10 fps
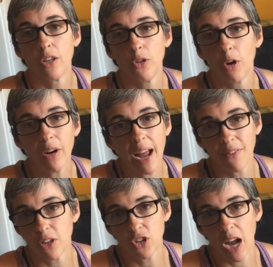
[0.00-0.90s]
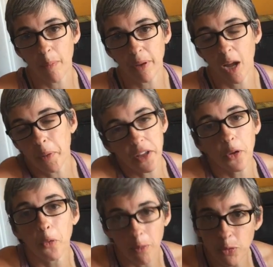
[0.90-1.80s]
you don't have to chop it up and
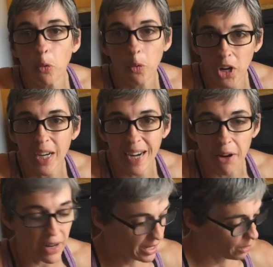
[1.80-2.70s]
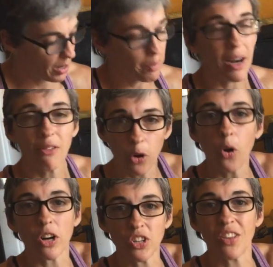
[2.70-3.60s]
the worms will work it out anyway. But of
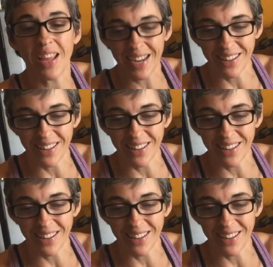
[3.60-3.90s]
course, they